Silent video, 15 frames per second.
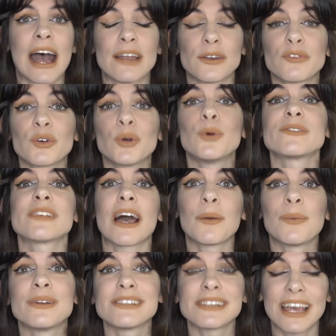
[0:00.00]
and of course I
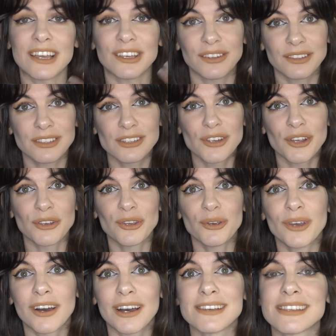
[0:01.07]
want to get to know you
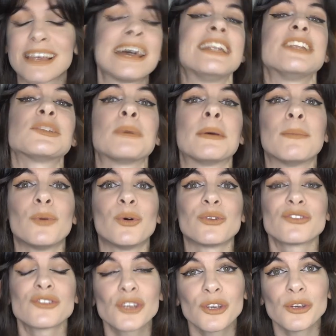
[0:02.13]
guys a little bit more
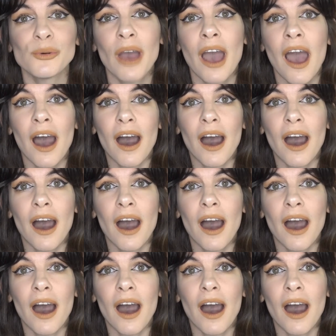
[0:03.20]
too,